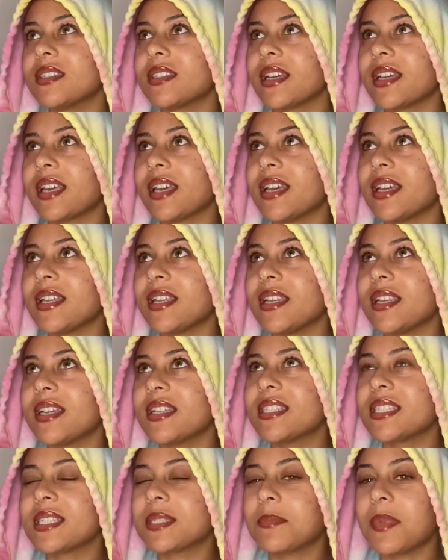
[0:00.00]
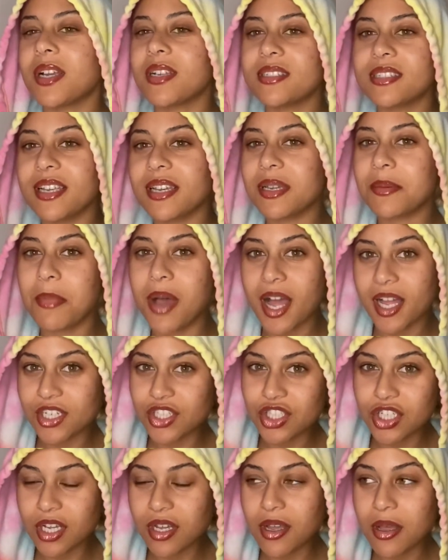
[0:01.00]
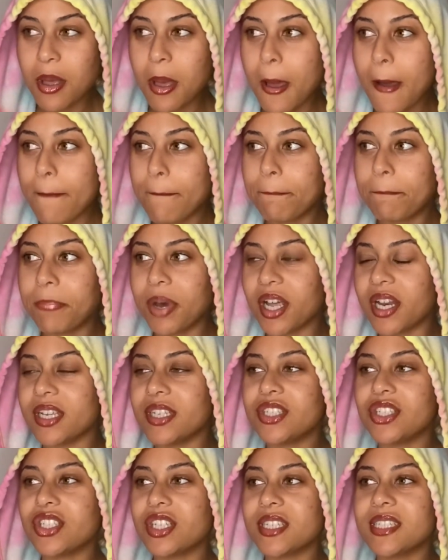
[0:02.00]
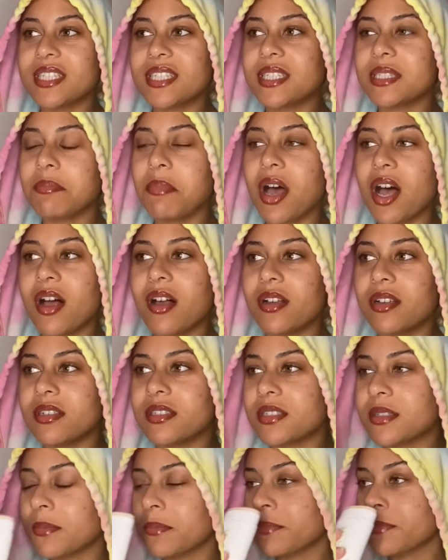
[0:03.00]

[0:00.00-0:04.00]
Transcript: Like it, it smells like matcha, but it just smells,